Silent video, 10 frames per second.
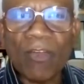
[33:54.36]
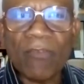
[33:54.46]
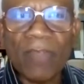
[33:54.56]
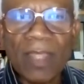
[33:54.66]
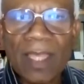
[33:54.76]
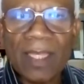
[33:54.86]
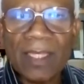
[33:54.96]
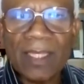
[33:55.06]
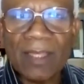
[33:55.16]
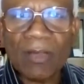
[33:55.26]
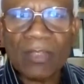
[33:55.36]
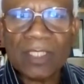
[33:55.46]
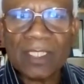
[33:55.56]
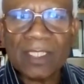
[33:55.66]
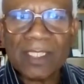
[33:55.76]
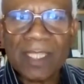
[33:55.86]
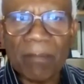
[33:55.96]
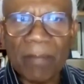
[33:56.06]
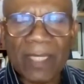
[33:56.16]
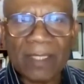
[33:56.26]
of antioxidants are
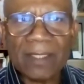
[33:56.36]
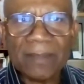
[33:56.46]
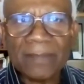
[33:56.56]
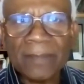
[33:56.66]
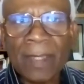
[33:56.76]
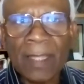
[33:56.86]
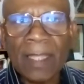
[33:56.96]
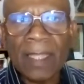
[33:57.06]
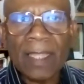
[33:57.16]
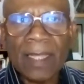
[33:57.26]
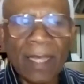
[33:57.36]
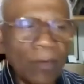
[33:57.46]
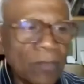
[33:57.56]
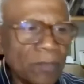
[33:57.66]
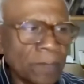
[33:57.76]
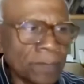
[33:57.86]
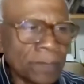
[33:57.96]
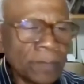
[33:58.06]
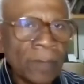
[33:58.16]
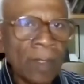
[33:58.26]
met. Now,
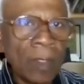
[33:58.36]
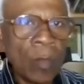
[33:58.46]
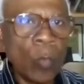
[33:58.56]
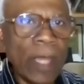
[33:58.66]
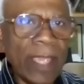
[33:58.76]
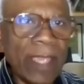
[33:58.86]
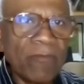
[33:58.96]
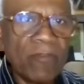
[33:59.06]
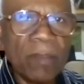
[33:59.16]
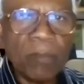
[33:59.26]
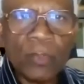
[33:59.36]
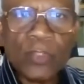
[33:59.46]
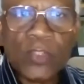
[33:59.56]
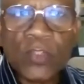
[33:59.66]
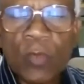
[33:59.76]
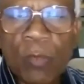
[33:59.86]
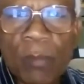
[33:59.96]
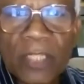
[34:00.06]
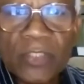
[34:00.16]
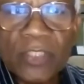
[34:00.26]
why have we put so
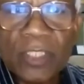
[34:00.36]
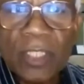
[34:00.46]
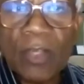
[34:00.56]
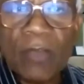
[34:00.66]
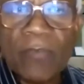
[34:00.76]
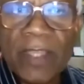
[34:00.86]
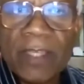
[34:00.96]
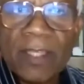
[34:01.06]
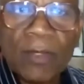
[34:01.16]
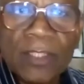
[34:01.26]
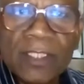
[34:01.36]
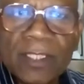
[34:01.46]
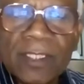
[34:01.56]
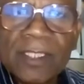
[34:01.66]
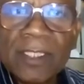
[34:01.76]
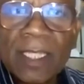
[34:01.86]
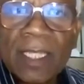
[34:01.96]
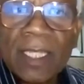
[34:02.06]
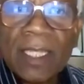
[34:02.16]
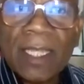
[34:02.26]
much of antioxidants?
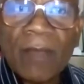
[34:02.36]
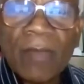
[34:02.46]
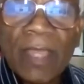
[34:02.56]
Now,